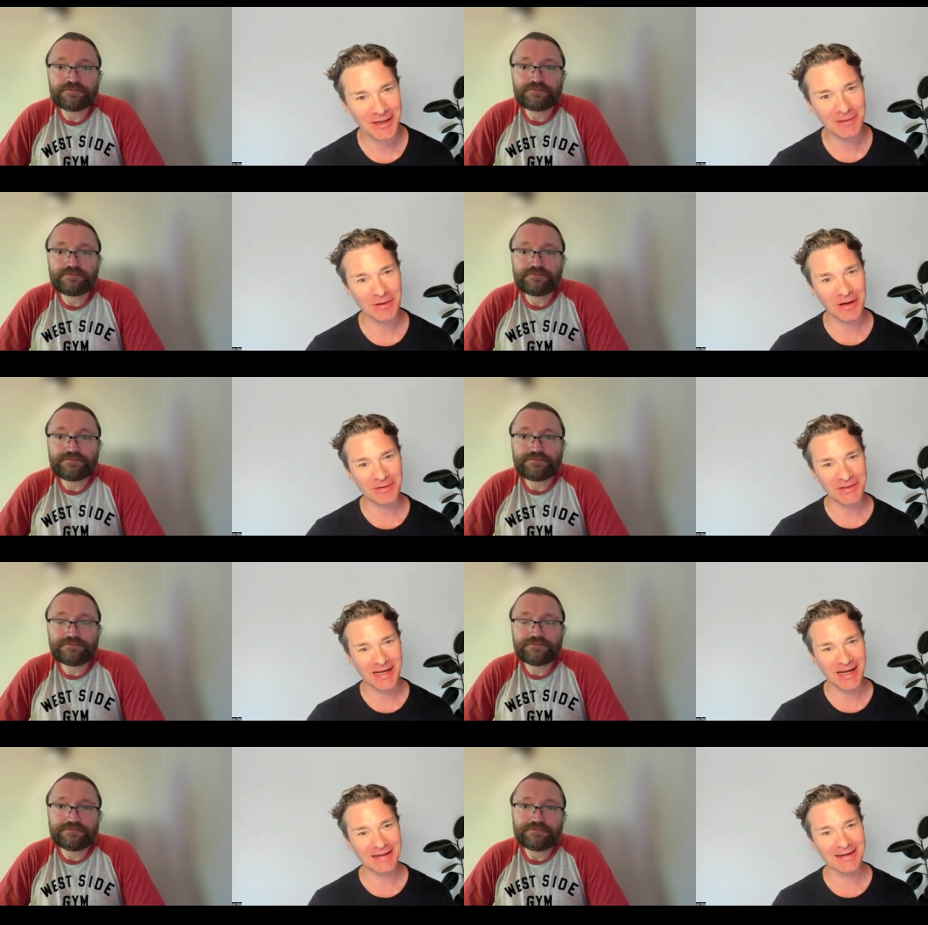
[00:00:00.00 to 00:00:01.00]
Speaker 1: about
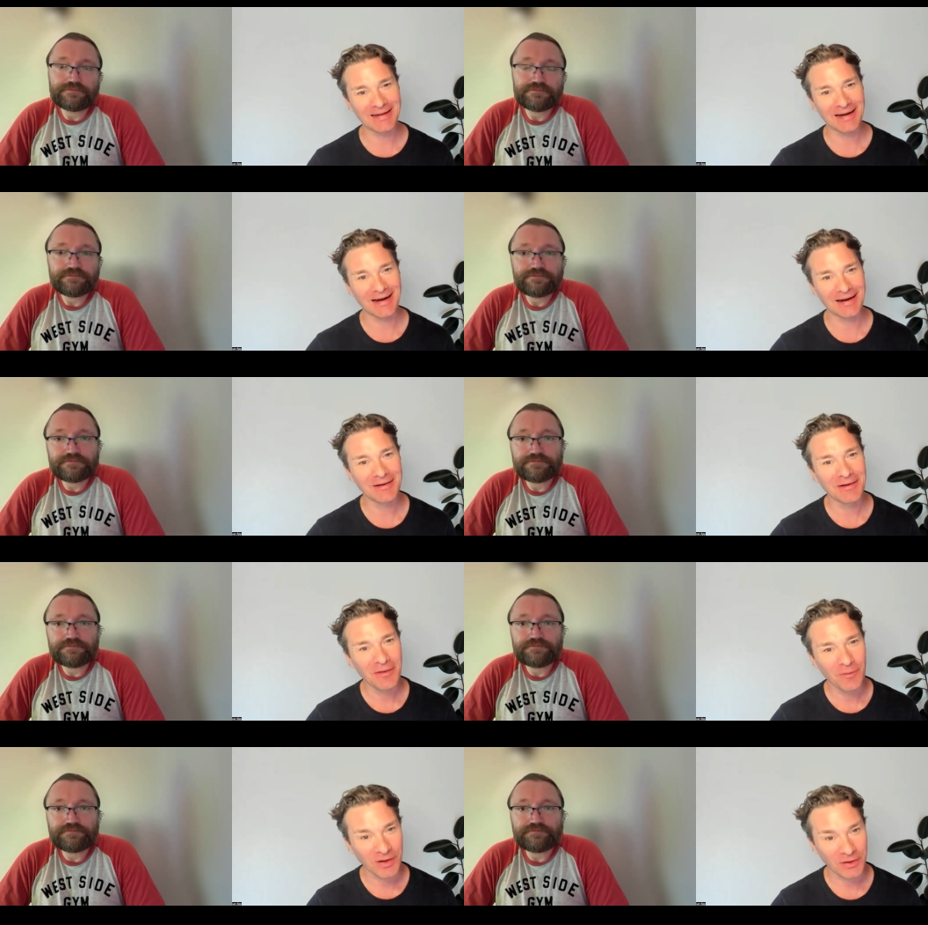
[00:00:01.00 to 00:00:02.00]
understanding uh,
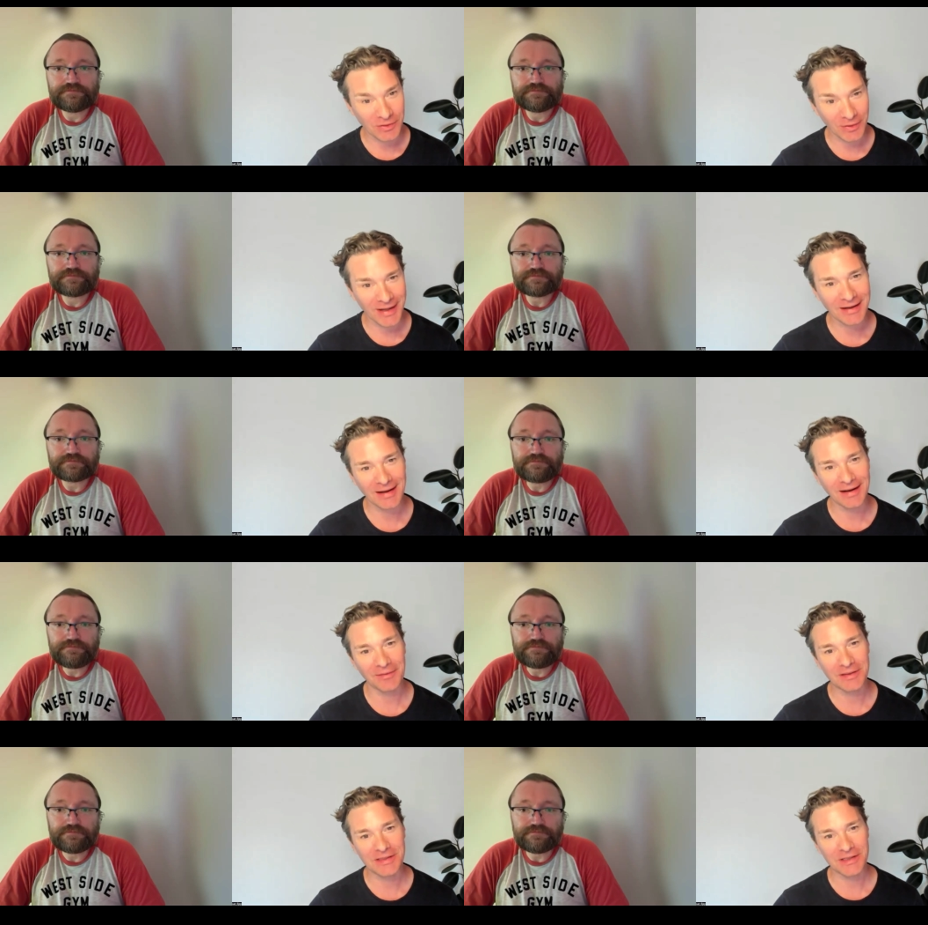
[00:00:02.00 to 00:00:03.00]
what you're doing and how
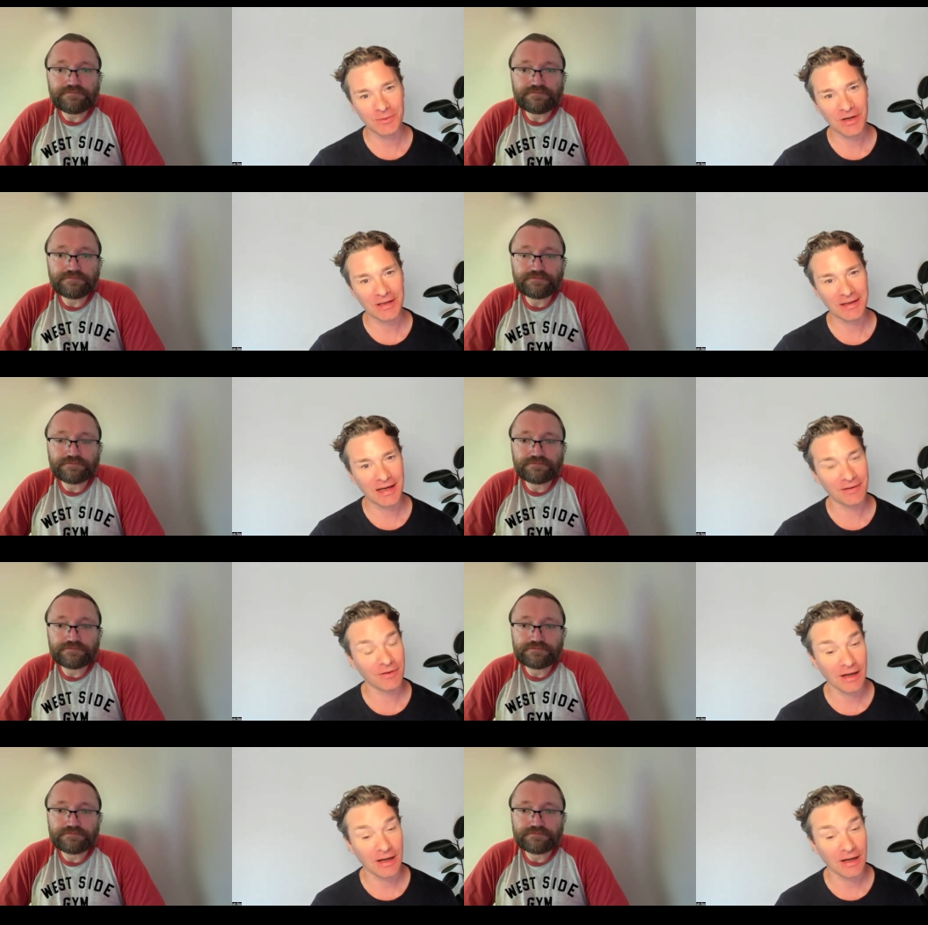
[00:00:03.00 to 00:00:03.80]
these things work at the end of it.